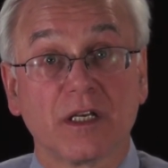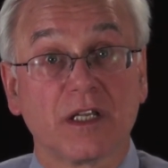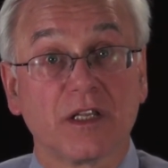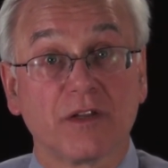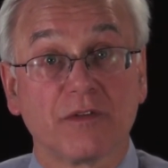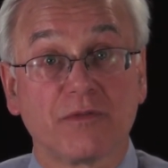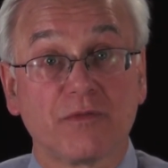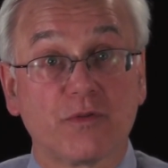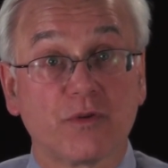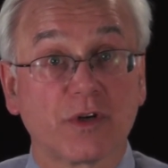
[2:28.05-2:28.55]
In
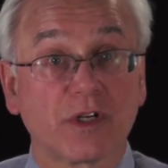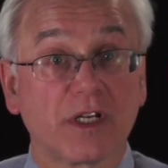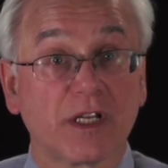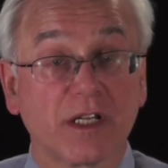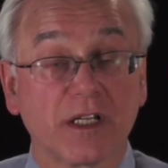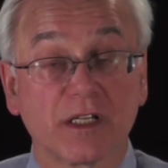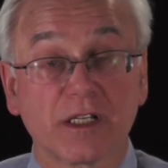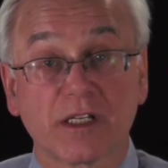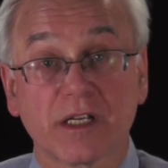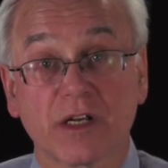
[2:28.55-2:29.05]
the
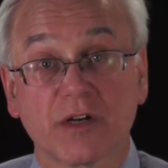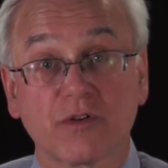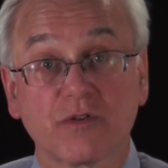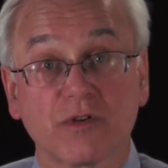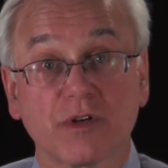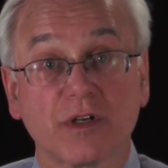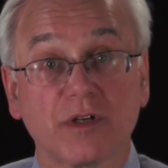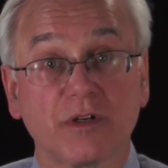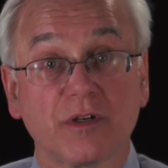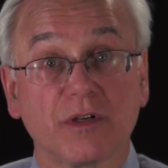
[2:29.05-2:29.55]
14th
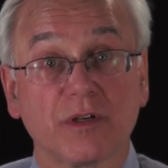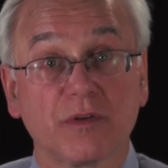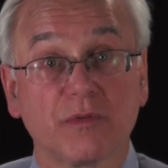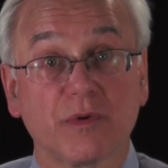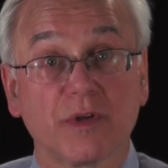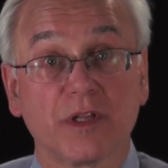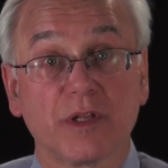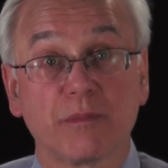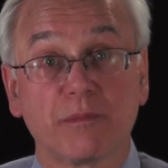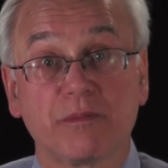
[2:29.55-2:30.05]
century,
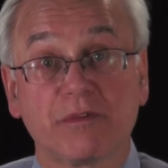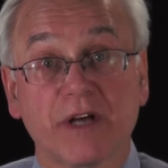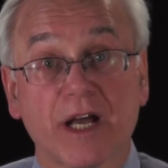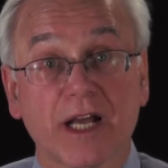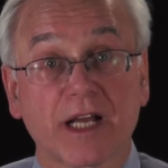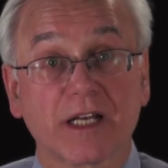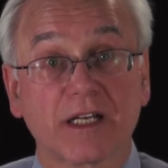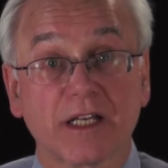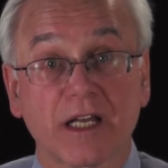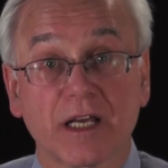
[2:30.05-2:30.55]
when the
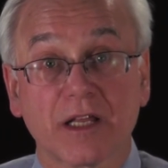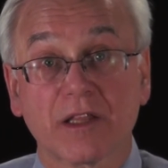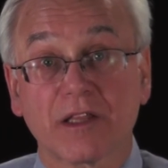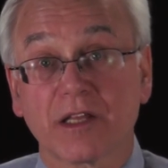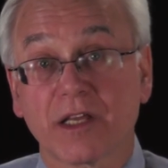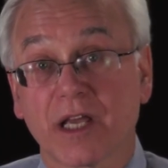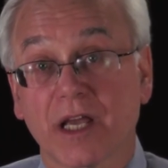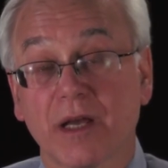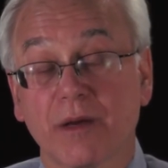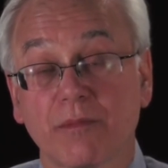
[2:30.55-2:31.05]
Black
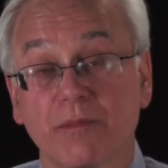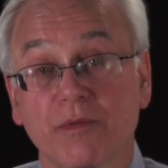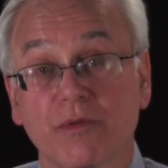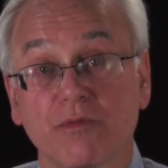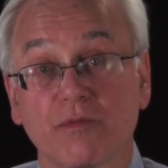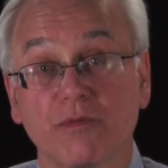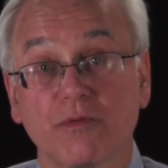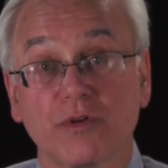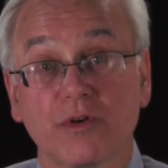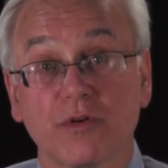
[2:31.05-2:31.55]
Death came
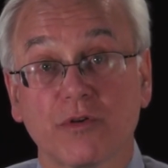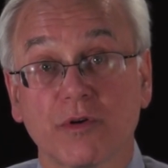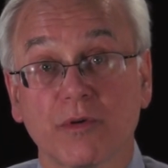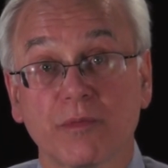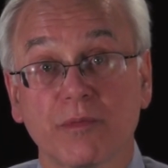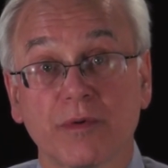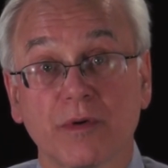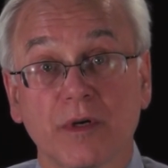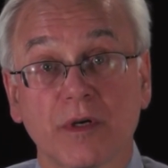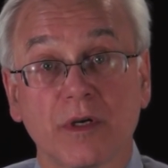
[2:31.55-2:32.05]
through
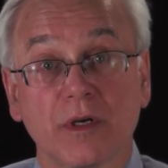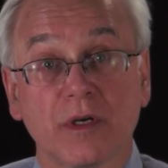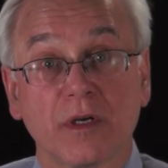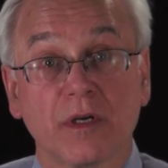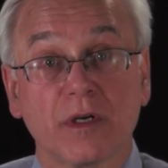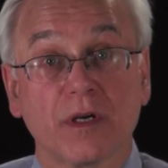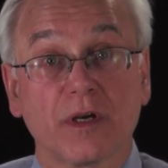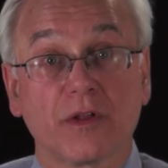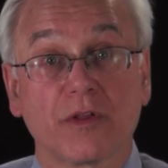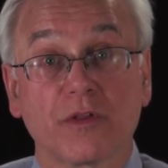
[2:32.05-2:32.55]
Europe,
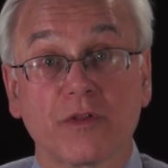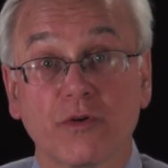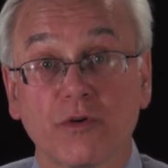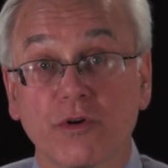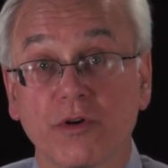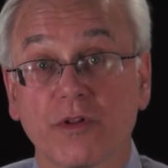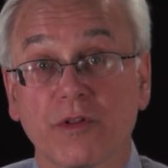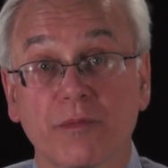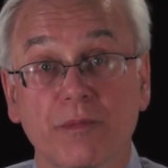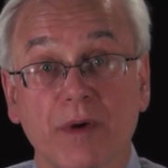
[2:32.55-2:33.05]
a
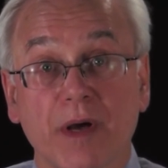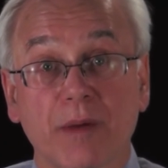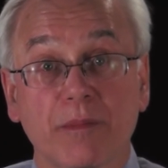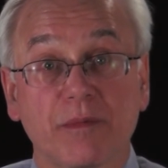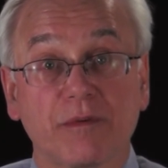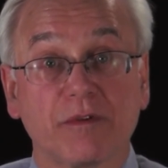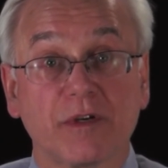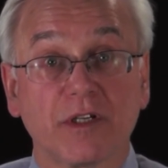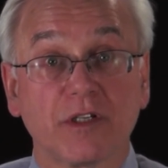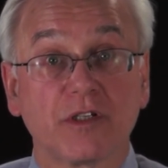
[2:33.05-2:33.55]
third of the
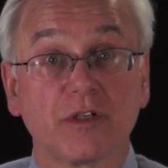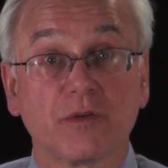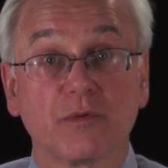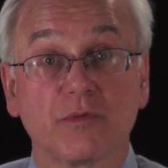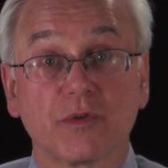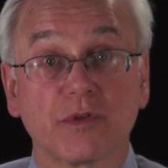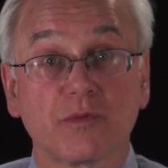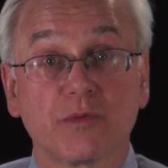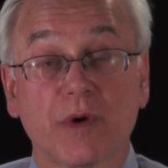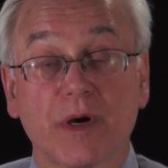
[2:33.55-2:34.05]
population
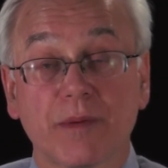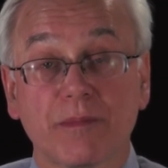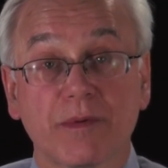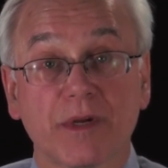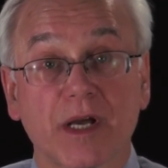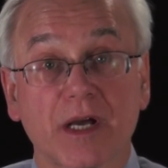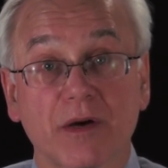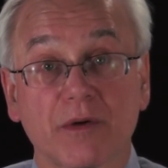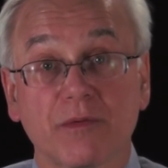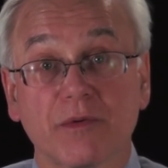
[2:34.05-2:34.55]
was wiped
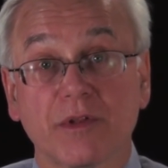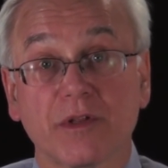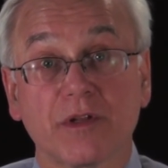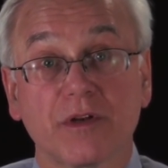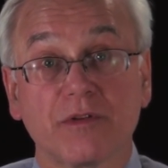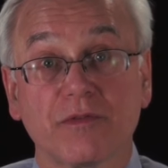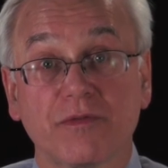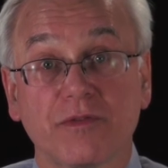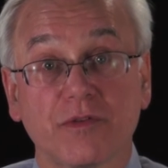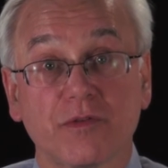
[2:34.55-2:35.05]
out within
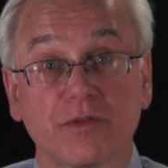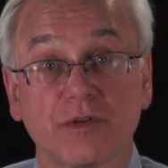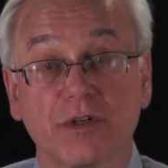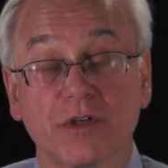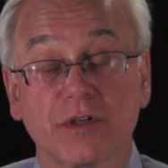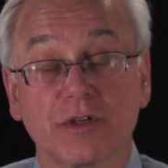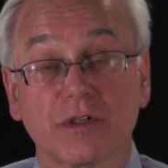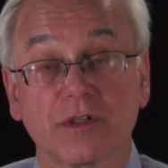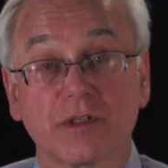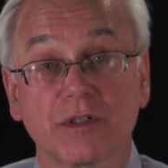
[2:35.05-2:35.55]
a few
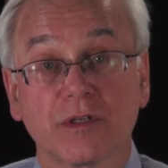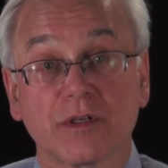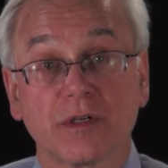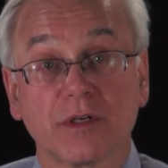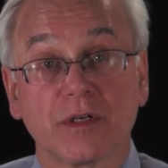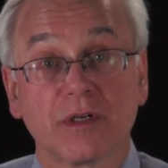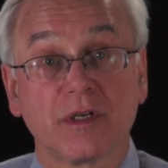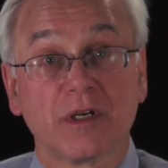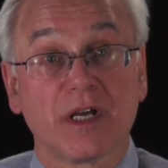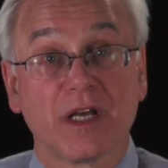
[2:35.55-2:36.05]
years.
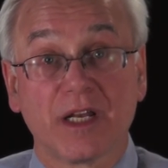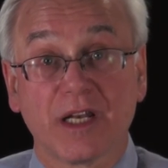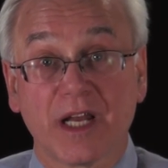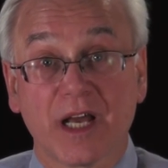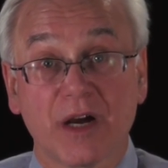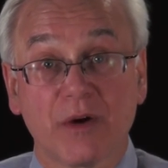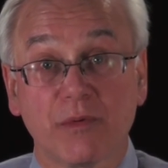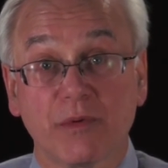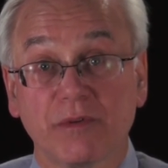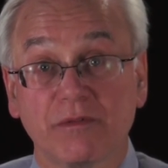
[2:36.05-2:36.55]
And
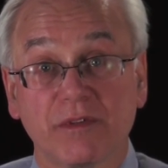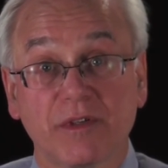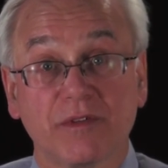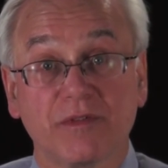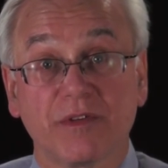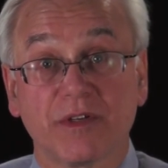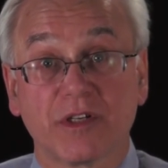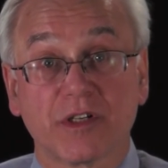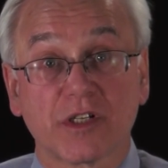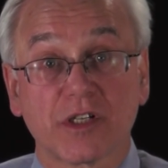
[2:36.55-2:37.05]
now we
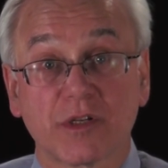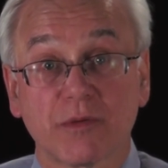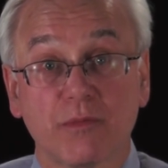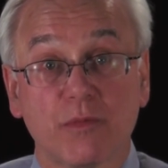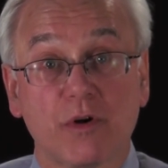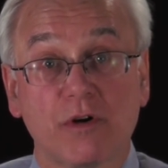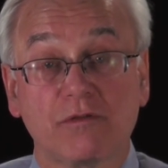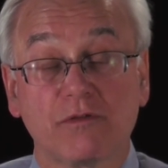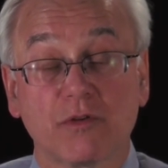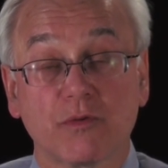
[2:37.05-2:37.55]
live in a
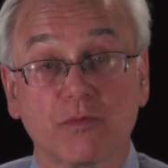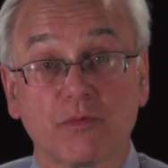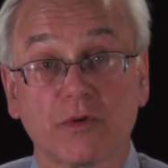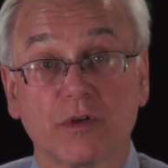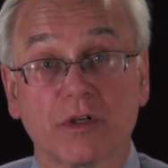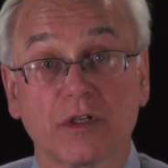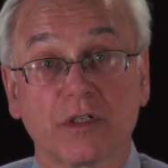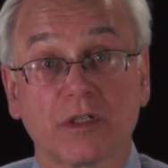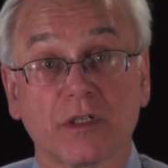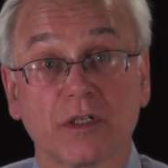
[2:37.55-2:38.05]
smaller
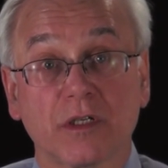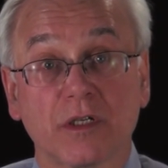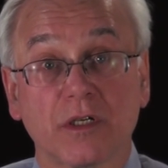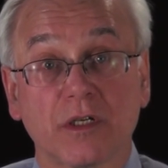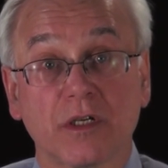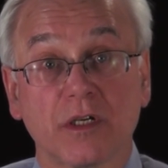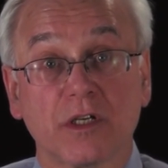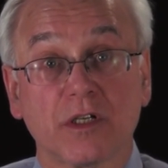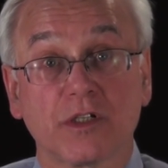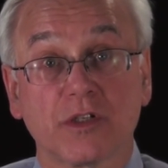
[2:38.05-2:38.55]
world.
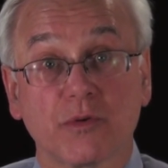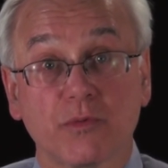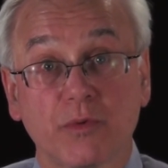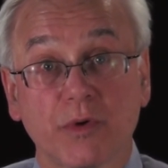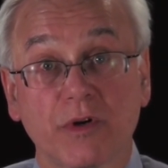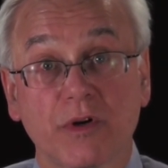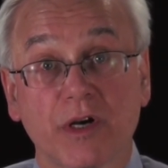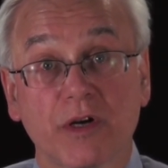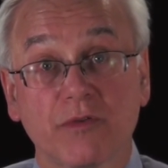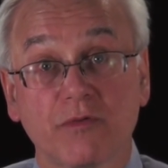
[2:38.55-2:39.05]
So
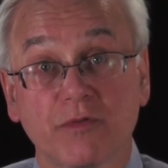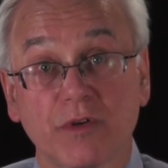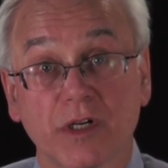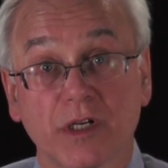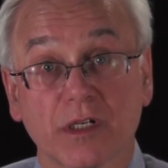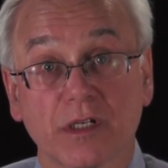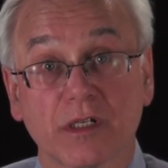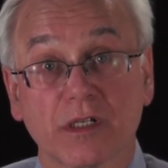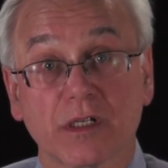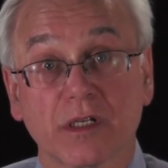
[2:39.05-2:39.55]
we're at
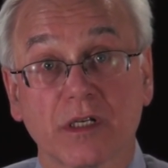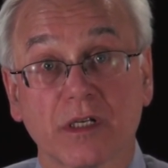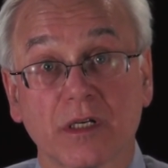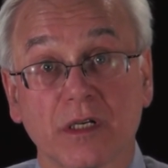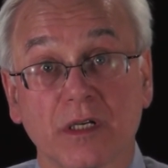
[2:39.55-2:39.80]
risk.